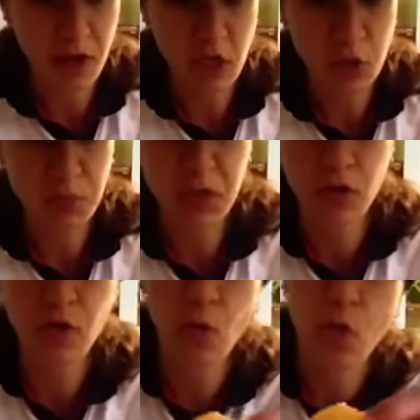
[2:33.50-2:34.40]
I just
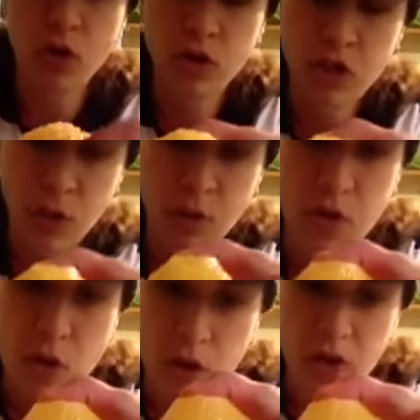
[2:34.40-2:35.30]
peel the orange. Now when
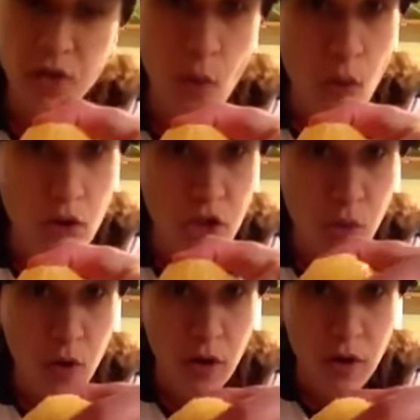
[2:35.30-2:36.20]
you eat the orange,
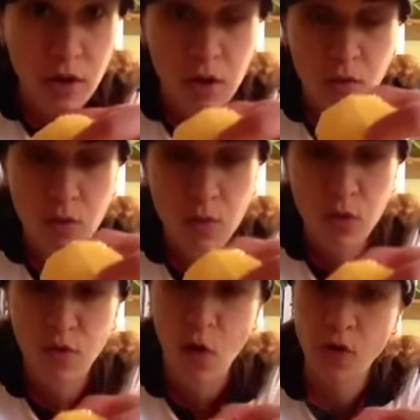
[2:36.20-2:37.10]
you wanna
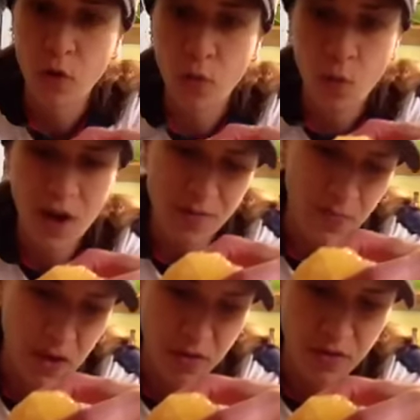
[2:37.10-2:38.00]
remove all the
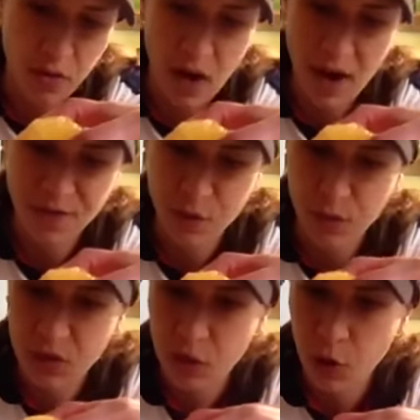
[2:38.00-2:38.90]
white pith. You don't have to,
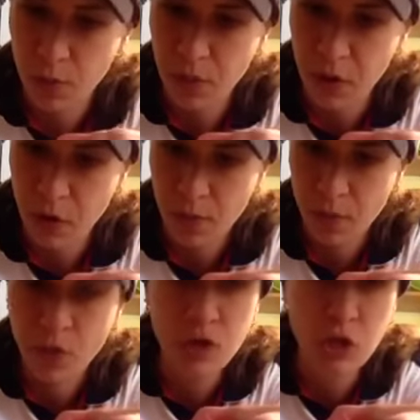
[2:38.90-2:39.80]
but it's a little bitter.
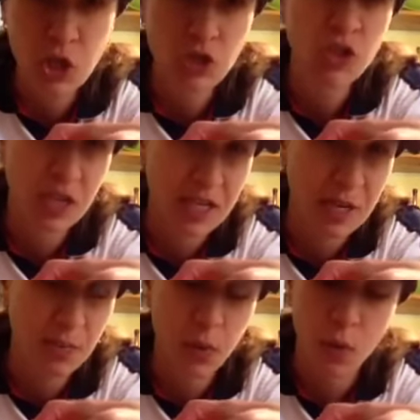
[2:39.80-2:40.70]
When you juice it,
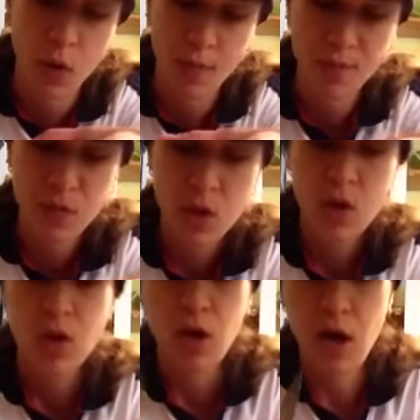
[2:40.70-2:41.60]
keep it on.
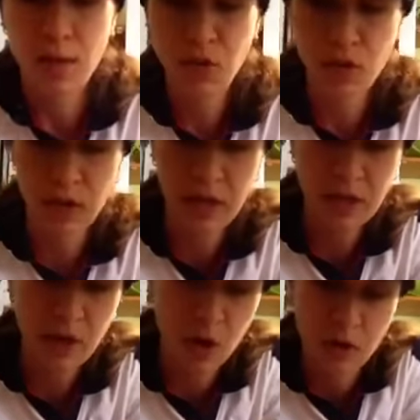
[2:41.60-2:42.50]
I'm doing
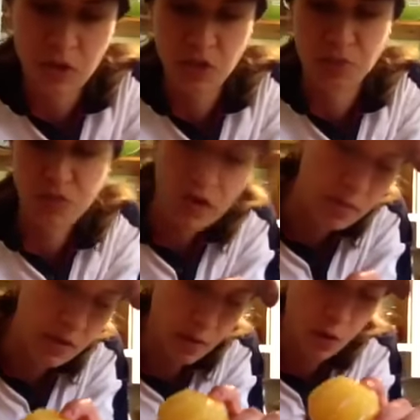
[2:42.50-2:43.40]
like they call this
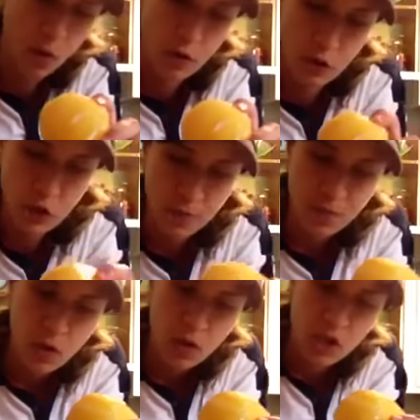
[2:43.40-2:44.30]
supreming an orange
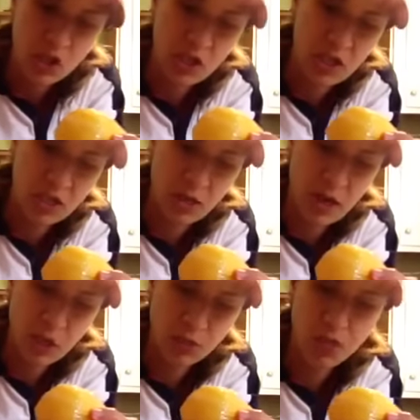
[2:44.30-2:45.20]
just to get the
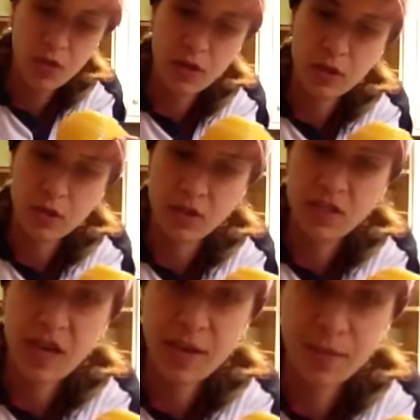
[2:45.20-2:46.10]
nice pretty little
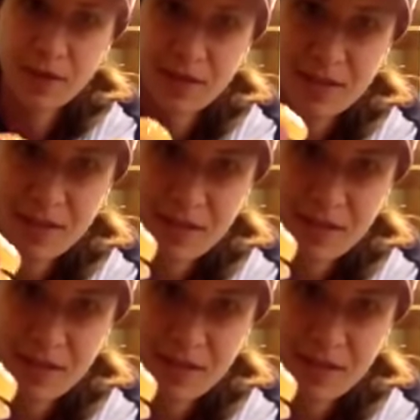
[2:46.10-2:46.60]
segments.